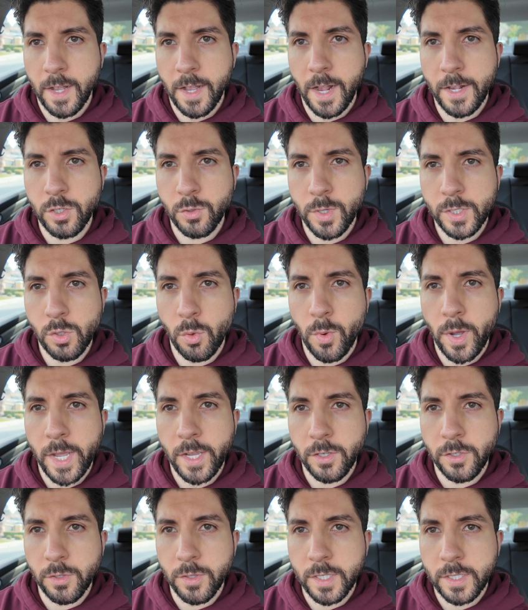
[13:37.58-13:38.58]
that's the reason why
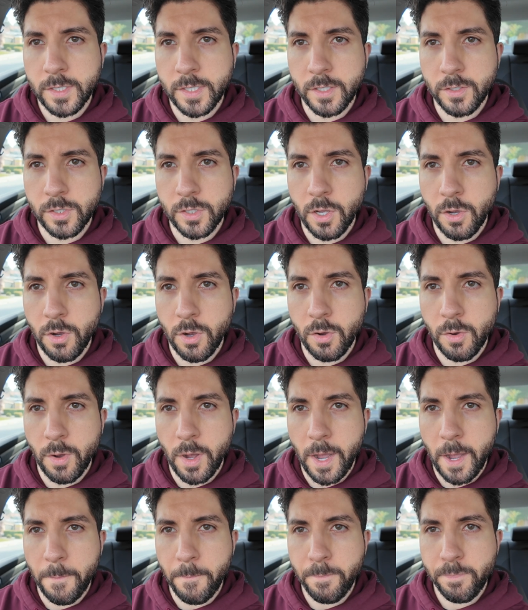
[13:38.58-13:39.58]
I do this. And so
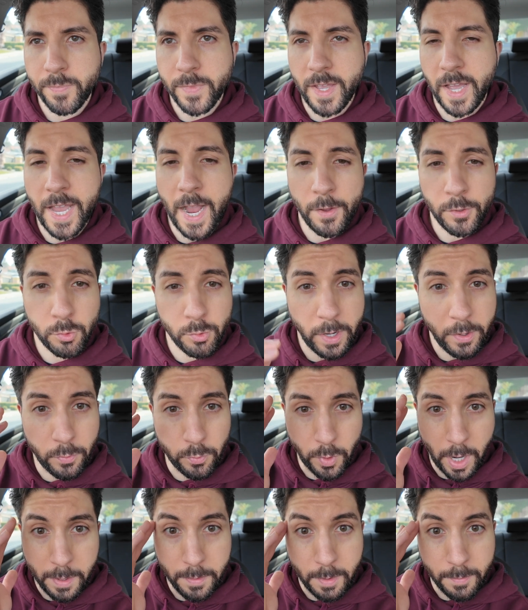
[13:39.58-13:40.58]
I have to
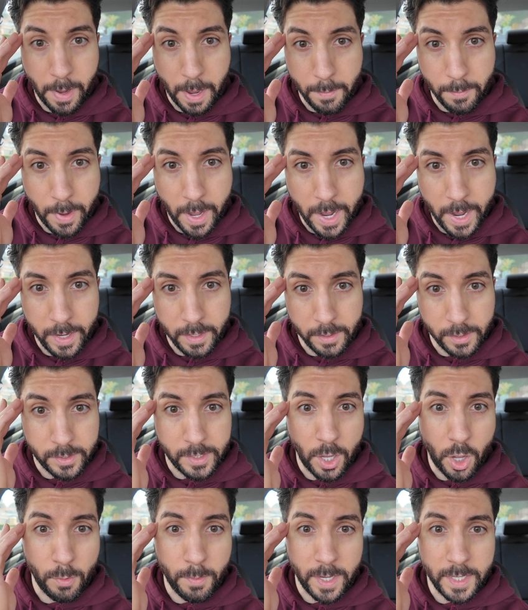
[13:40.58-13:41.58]
reframe in my mind and
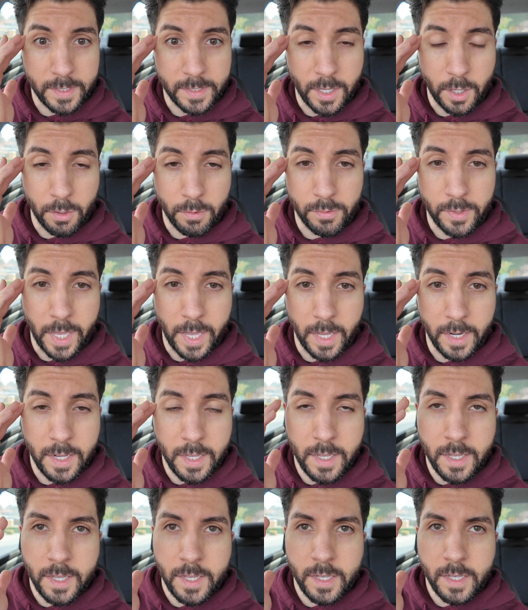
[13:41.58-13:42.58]
tell myself that
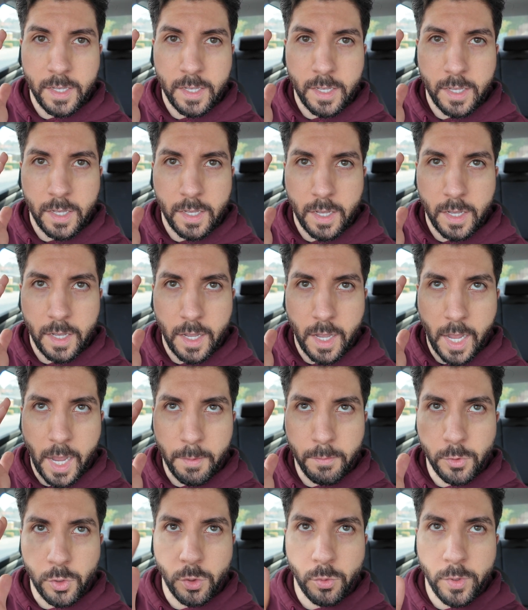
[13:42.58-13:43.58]

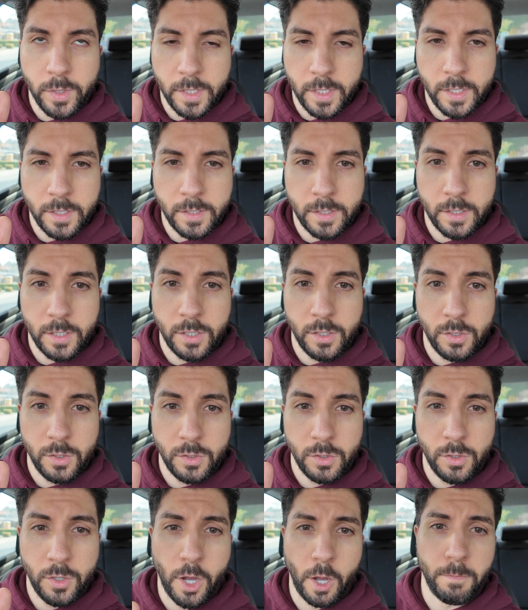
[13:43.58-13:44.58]
I'm doing this
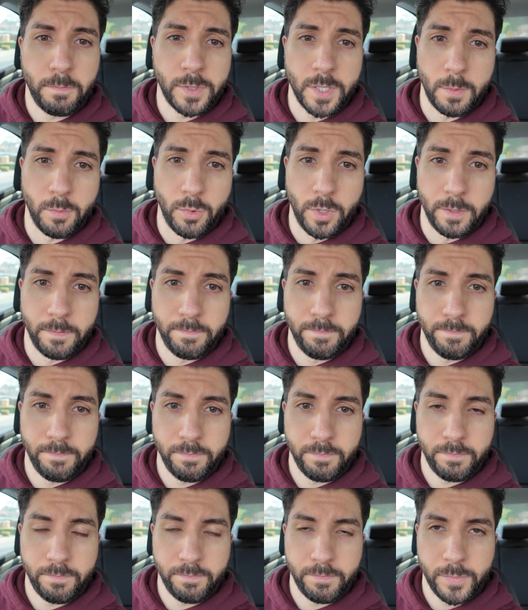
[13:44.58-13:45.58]
to help someone.
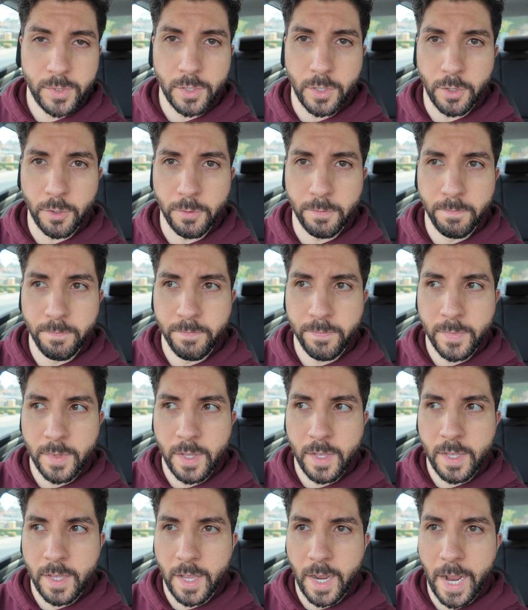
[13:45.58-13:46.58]
So
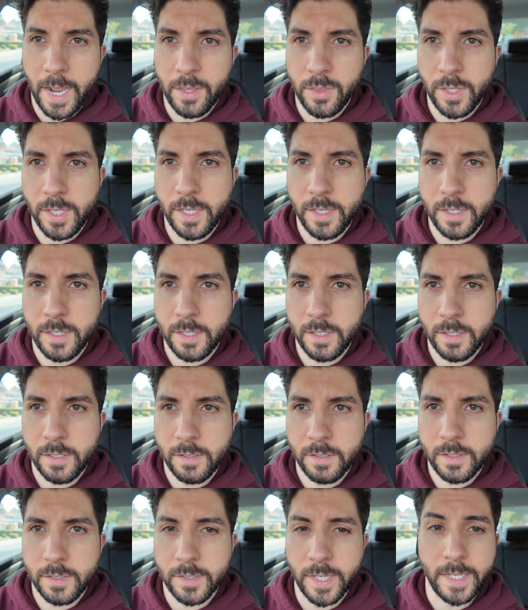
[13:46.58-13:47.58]
I think
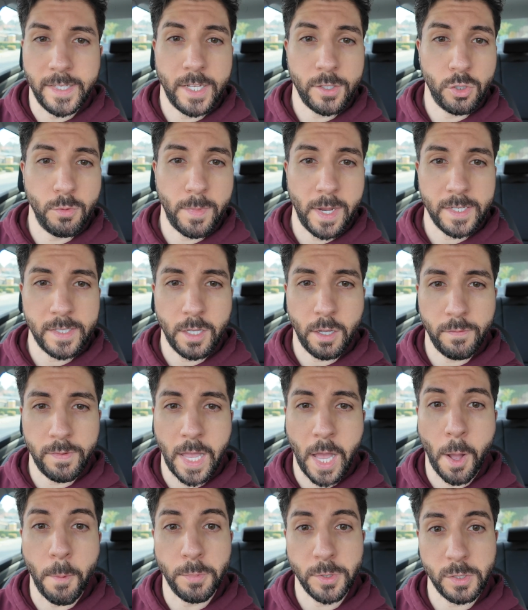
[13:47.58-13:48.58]
saying that to myself
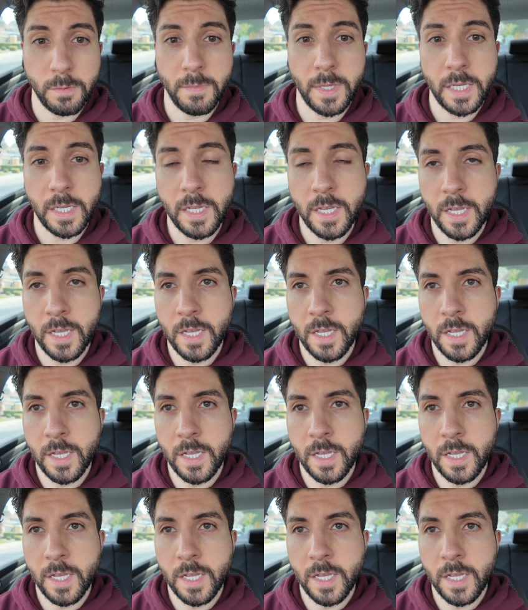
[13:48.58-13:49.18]
helps me